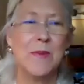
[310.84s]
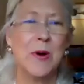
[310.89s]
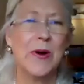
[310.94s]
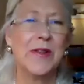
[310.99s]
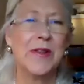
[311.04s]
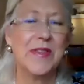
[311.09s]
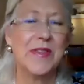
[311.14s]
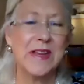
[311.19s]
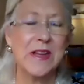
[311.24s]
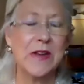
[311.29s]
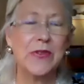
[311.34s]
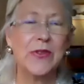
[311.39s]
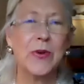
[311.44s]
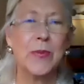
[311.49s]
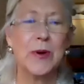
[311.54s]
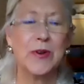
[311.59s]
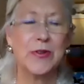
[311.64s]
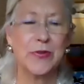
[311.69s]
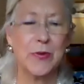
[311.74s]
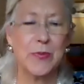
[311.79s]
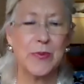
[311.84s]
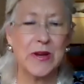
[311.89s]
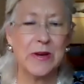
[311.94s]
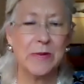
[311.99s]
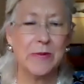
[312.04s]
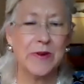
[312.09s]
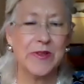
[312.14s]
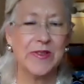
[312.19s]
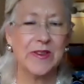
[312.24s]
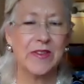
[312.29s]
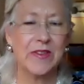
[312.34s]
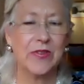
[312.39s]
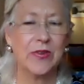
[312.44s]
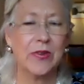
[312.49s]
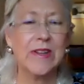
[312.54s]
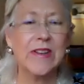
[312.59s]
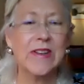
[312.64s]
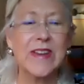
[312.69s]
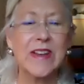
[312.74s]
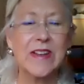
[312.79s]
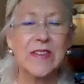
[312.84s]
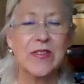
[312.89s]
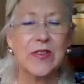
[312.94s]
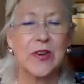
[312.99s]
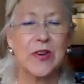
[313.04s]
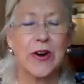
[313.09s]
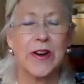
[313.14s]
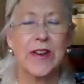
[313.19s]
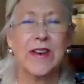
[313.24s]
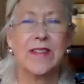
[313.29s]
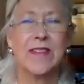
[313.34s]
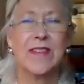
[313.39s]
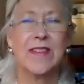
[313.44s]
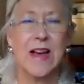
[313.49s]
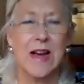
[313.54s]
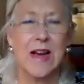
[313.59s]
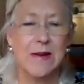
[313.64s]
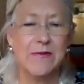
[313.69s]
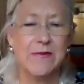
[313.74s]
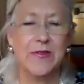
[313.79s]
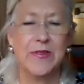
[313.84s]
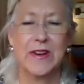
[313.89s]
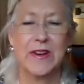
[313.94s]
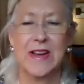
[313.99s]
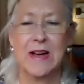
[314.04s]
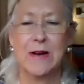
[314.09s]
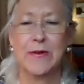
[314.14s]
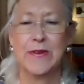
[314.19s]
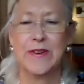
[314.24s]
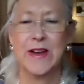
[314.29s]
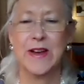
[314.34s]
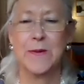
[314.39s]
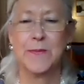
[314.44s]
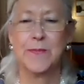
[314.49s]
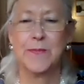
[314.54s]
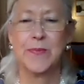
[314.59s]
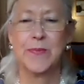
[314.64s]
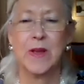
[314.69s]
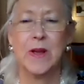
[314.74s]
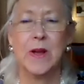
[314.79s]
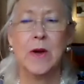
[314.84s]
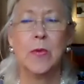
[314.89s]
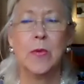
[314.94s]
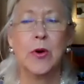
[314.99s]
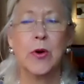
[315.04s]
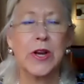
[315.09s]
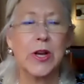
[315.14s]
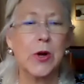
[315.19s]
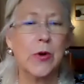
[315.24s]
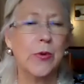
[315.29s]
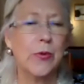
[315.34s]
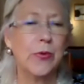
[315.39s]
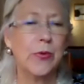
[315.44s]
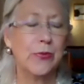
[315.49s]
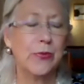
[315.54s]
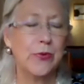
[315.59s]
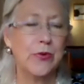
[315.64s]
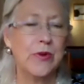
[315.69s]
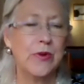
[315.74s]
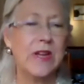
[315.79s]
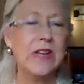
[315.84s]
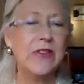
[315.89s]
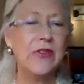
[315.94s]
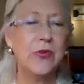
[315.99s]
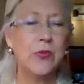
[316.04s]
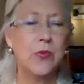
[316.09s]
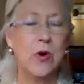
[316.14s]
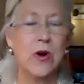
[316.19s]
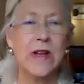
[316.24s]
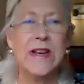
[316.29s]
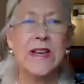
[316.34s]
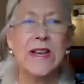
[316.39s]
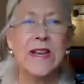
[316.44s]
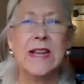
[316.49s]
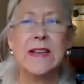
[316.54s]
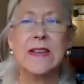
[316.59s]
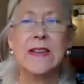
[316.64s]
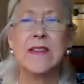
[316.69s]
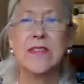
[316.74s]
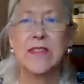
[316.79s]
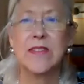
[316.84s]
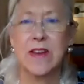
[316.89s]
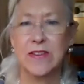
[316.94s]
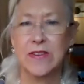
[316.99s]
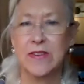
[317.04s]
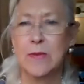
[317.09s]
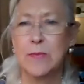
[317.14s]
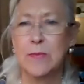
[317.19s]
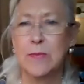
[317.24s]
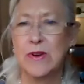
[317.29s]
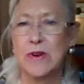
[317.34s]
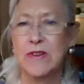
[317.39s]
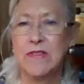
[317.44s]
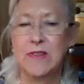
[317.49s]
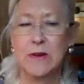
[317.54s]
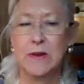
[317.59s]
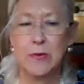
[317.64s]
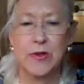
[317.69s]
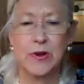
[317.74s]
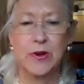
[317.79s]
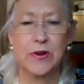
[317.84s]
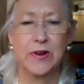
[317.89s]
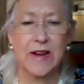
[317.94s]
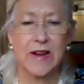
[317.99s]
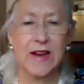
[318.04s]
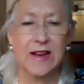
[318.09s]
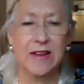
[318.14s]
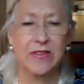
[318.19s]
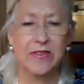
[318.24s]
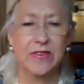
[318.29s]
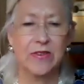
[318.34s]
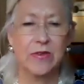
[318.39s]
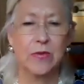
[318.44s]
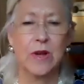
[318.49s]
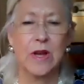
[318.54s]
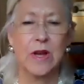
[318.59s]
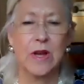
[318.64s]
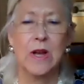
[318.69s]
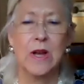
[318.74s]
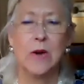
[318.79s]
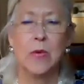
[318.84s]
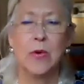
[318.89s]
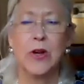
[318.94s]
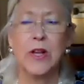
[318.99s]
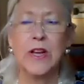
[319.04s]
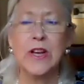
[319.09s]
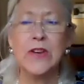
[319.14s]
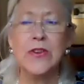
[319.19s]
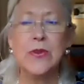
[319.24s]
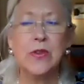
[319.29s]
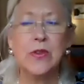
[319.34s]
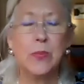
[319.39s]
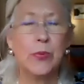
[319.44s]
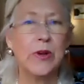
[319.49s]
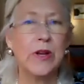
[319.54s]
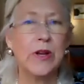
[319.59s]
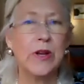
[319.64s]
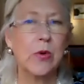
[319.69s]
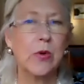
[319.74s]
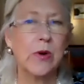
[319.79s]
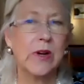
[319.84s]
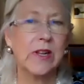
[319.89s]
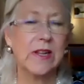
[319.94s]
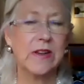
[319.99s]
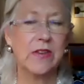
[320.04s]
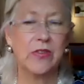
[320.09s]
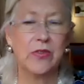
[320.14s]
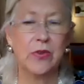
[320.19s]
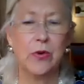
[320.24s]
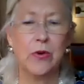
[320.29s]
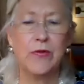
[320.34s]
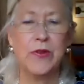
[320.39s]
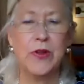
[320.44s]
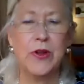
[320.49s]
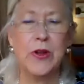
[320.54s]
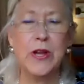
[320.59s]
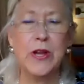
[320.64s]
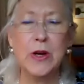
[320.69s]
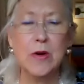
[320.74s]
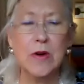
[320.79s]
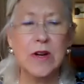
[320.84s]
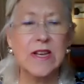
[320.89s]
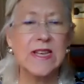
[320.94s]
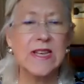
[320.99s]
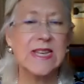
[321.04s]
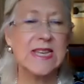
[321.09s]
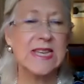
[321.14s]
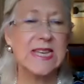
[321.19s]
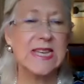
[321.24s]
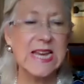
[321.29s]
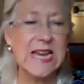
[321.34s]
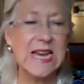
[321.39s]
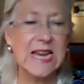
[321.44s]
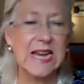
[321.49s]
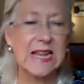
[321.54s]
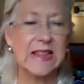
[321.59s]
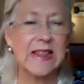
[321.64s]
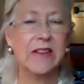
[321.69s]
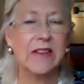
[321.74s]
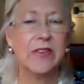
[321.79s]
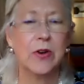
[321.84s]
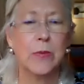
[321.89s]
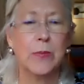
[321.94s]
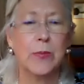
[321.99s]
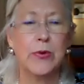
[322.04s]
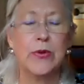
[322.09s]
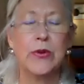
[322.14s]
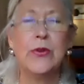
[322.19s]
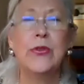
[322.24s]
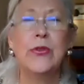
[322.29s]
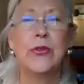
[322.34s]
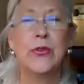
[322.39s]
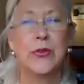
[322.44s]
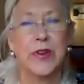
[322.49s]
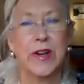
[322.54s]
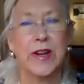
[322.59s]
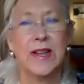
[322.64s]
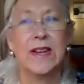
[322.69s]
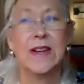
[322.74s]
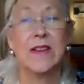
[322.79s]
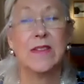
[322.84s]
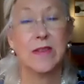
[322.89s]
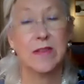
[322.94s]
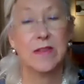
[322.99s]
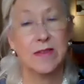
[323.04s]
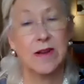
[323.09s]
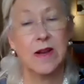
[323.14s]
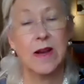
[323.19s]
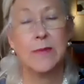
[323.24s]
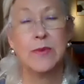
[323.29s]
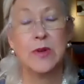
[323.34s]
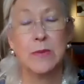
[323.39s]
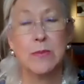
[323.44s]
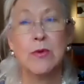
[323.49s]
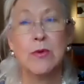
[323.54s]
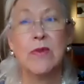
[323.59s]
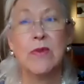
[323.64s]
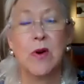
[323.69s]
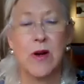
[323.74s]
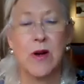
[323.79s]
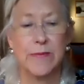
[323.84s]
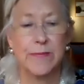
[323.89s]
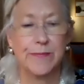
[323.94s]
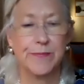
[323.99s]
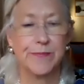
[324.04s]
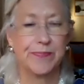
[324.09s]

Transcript: Mona, thank you so much for being with us. So let's get started. It's time for the countdown. We're going to go through each one and discuss them briefly with our guests. We're going to do this pretty quickly. So if you hear a ding, that's our producer telling us it's time to move on.